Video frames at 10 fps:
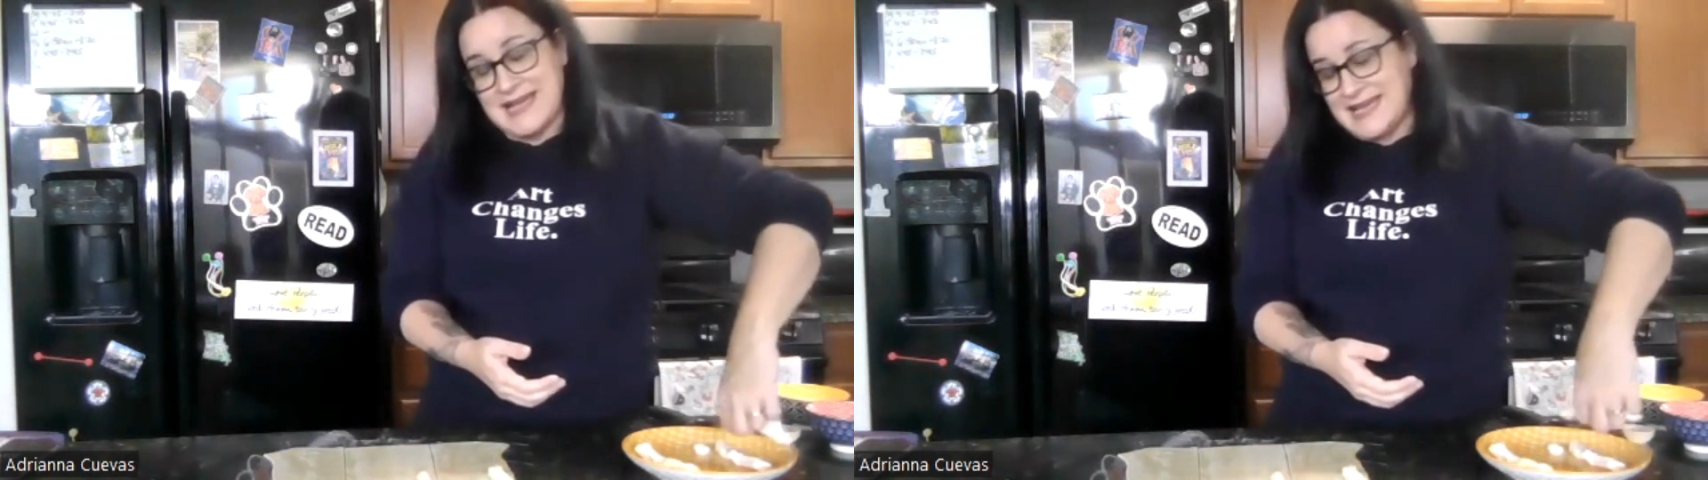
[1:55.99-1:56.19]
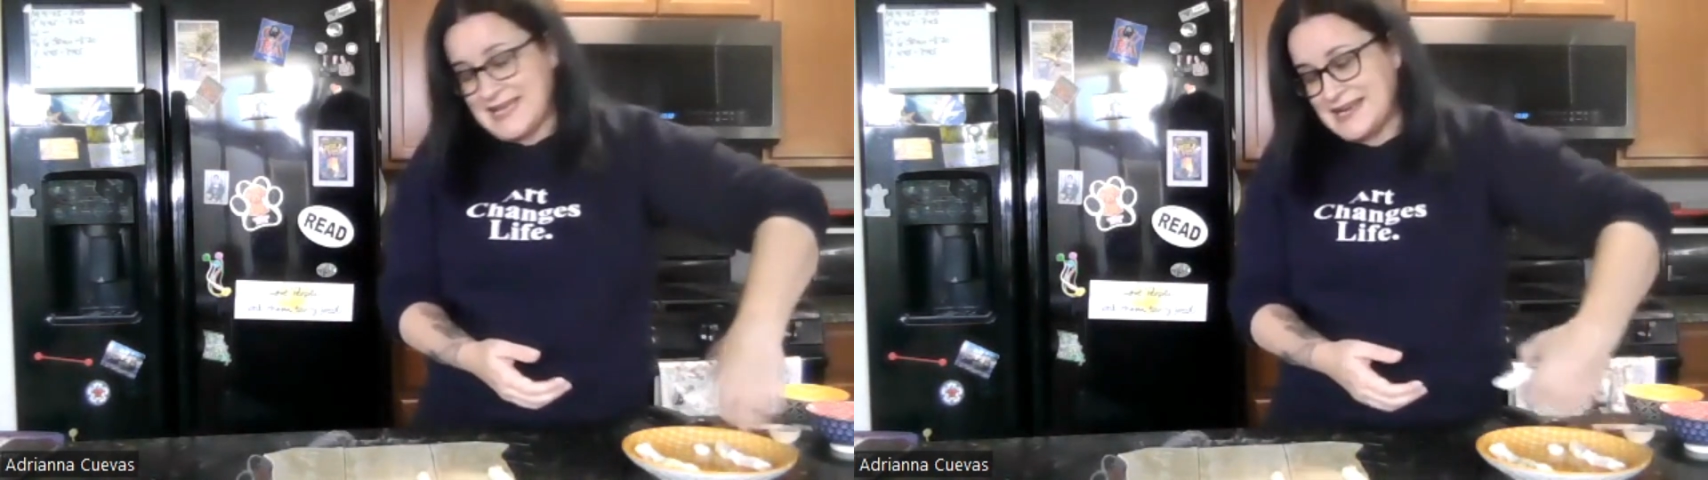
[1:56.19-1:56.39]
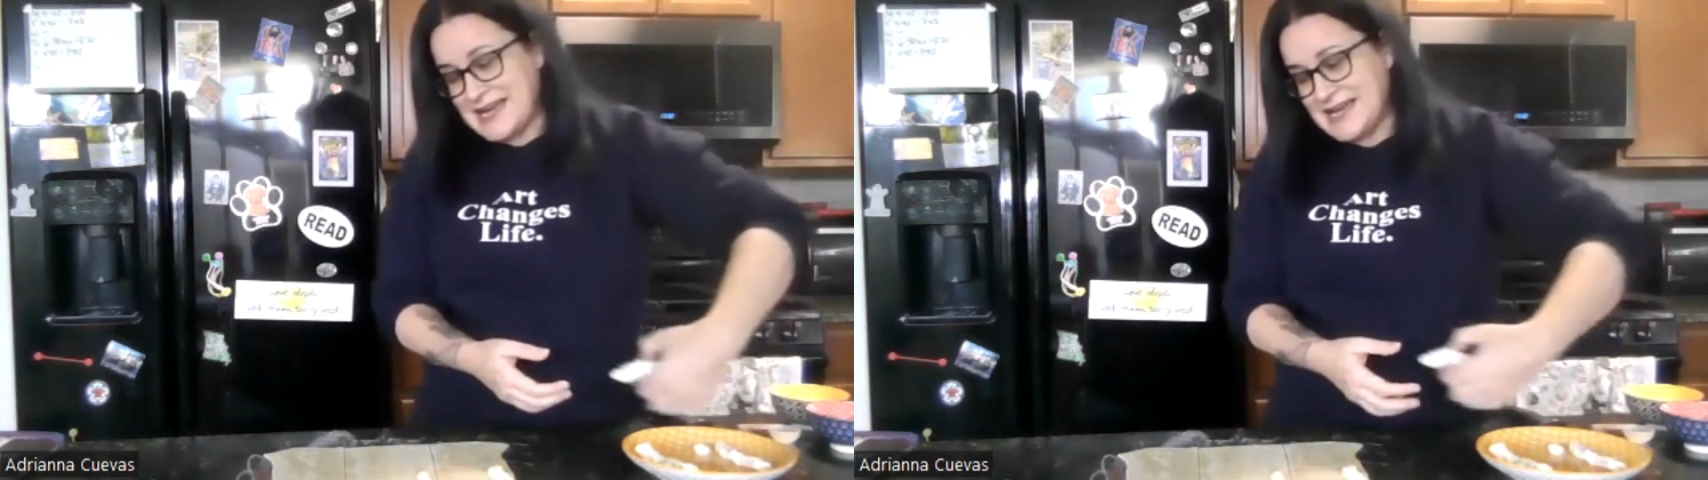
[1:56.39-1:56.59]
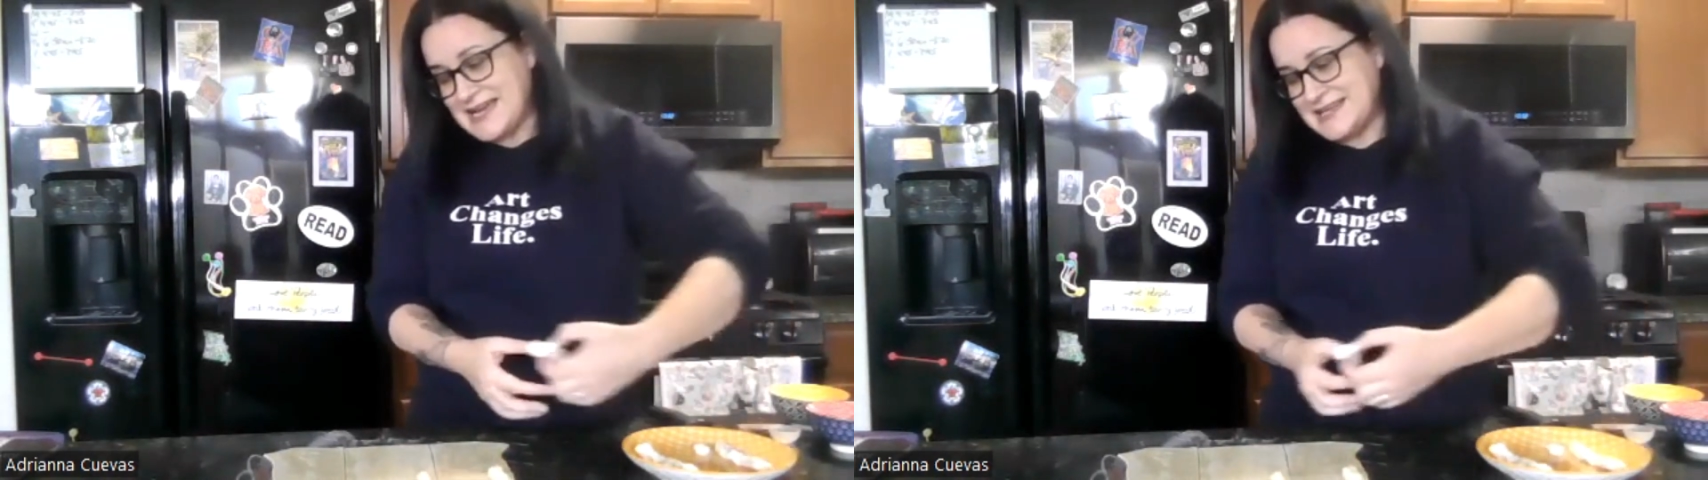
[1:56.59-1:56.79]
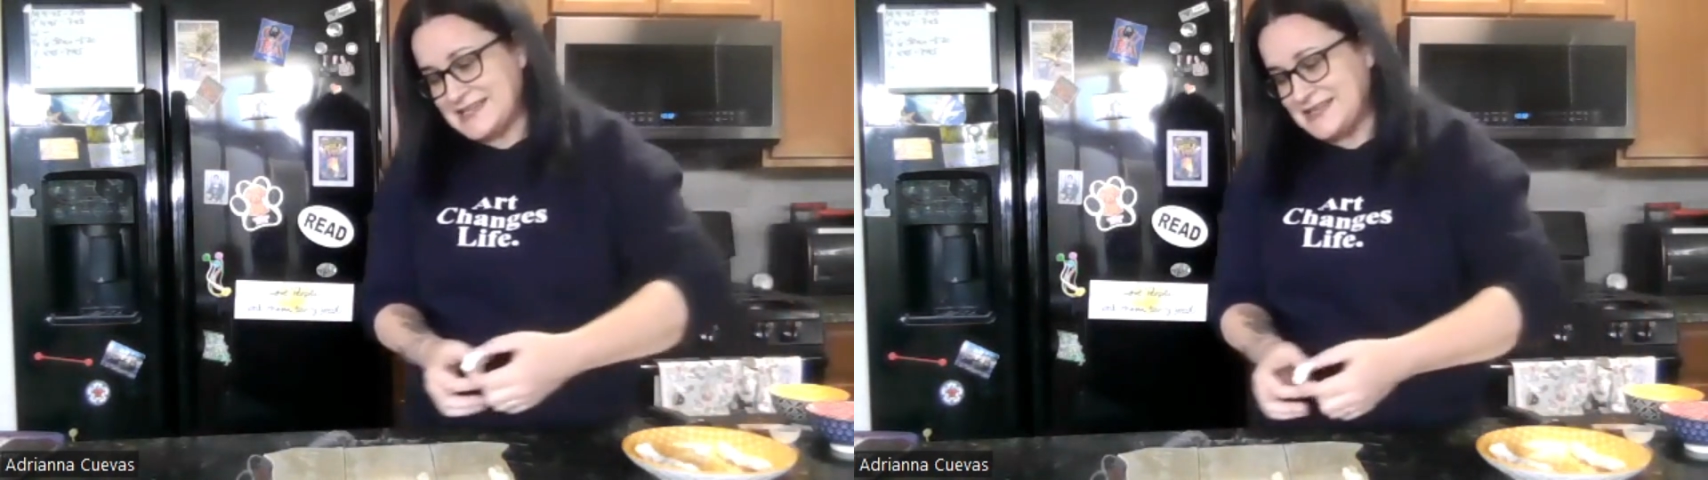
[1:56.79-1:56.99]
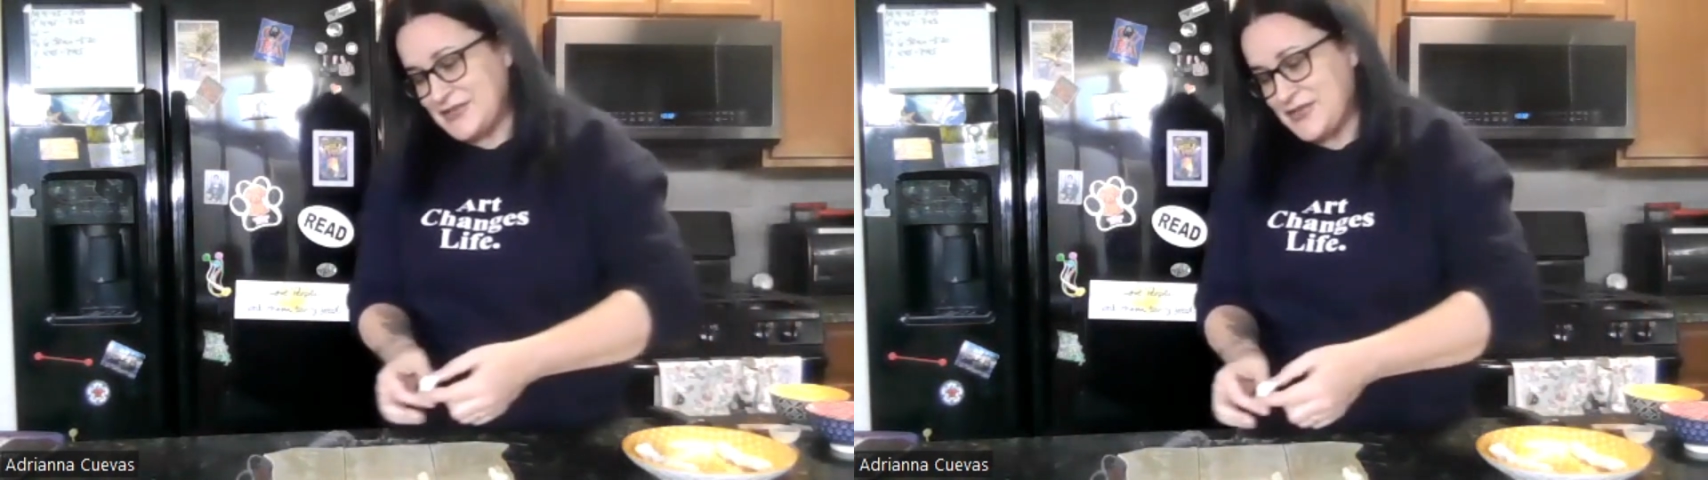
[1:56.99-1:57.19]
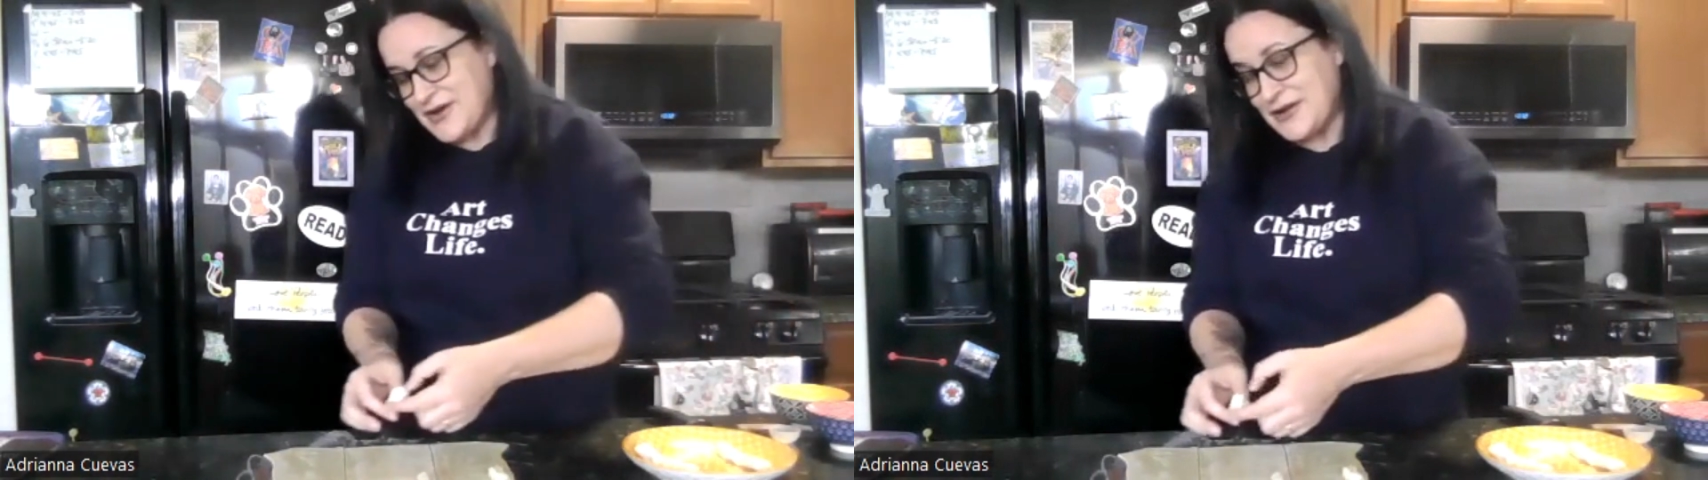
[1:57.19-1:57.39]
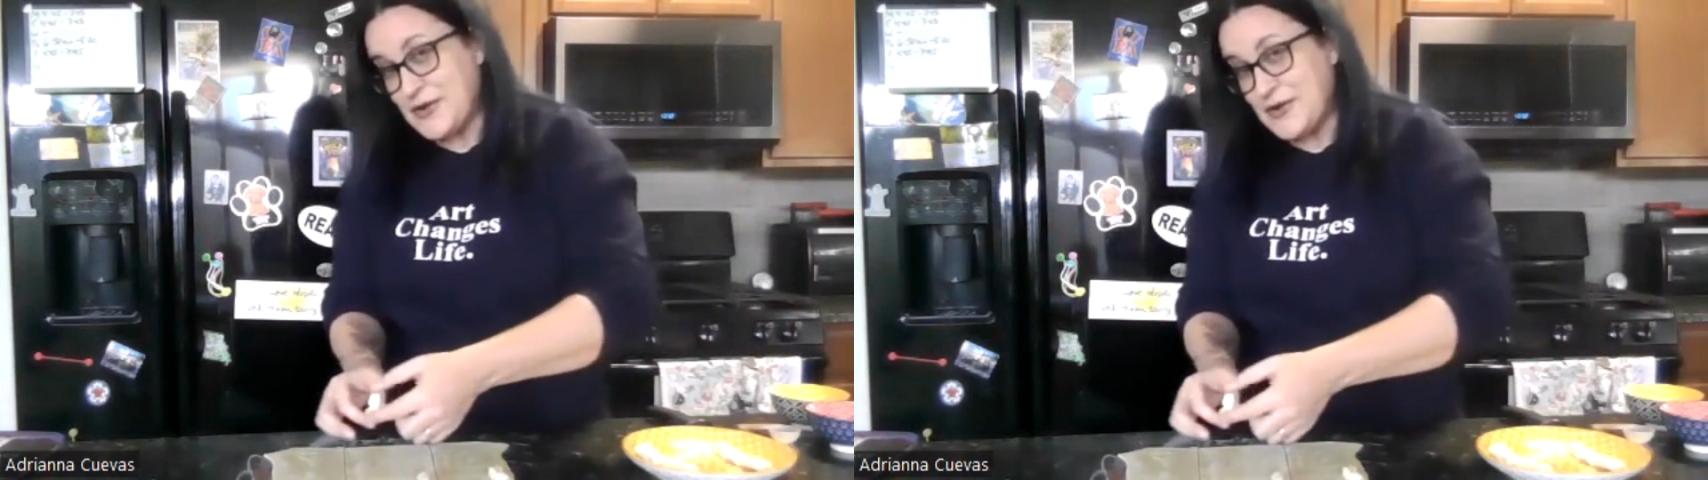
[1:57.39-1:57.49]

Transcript: and I thought,